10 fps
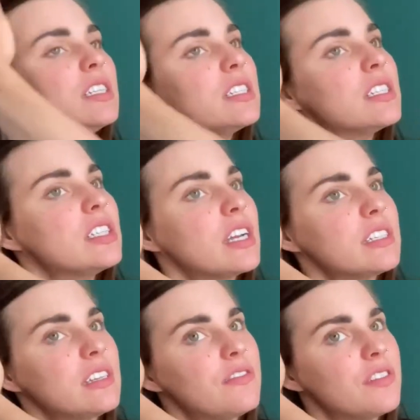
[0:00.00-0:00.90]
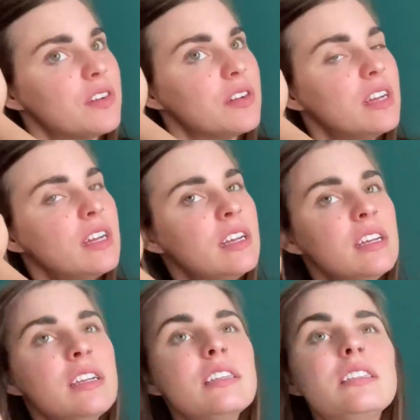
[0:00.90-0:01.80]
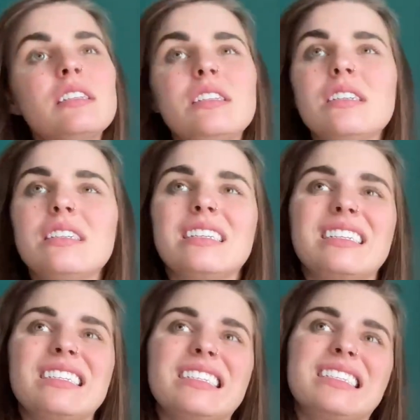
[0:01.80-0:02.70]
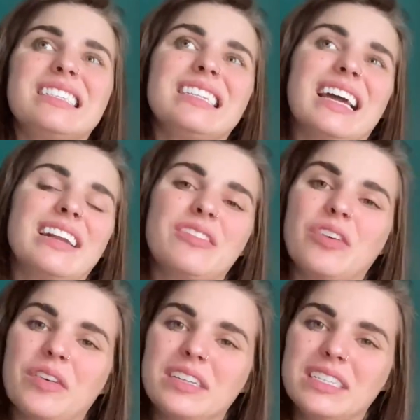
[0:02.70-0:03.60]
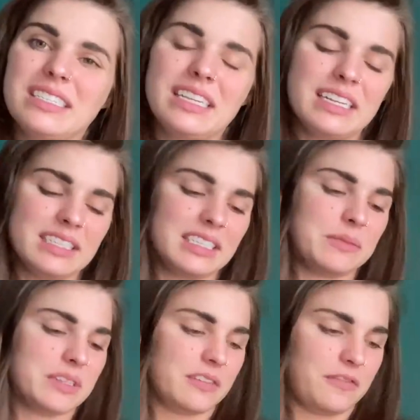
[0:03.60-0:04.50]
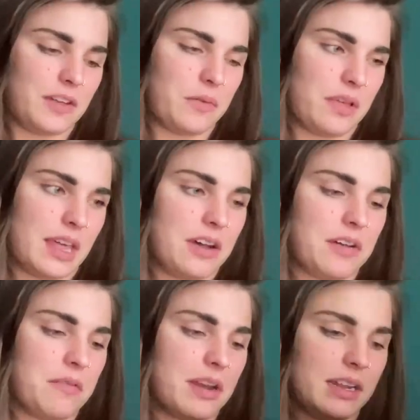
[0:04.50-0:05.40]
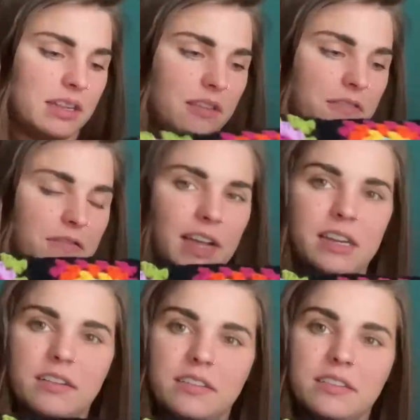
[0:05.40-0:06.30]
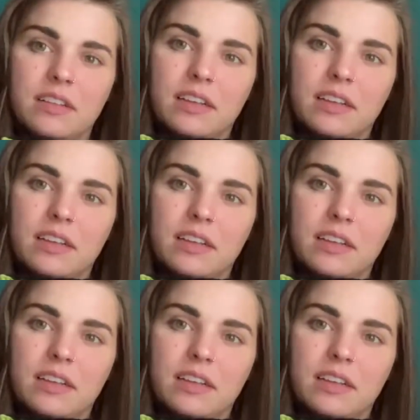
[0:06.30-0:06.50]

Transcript: suggested for stitches, and it just, I don't know, it just didn't seem to fit with how I wanted the final